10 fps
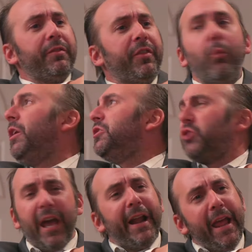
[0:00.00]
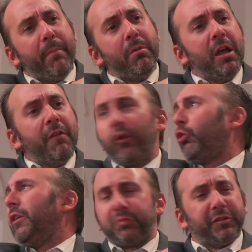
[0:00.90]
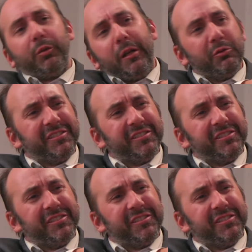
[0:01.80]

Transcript: then what did you get him for Christmas when he